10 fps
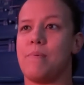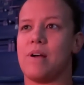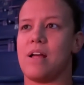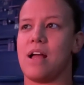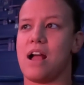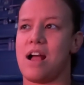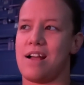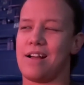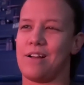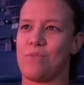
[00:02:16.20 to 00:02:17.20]
But
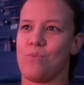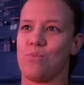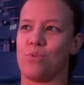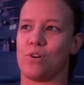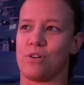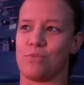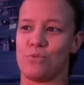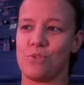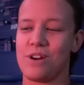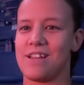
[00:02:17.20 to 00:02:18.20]
what are
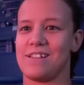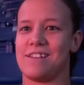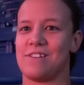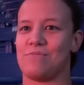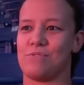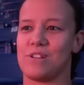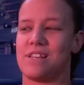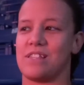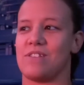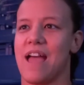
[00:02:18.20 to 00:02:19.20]
really,
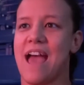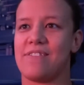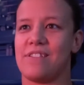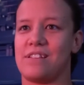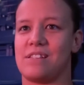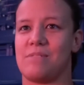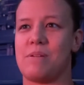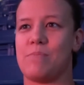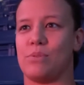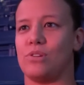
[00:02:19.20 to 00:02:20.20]
really the athletes that
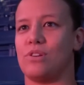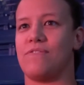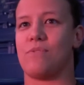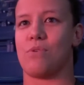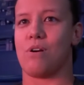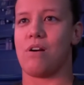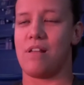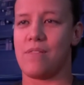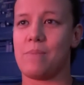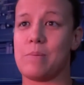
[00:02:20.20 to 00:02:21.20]
people look for,
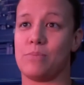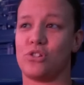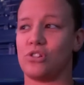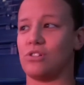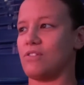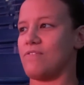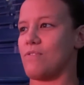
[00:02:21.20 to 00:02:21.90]
that people should look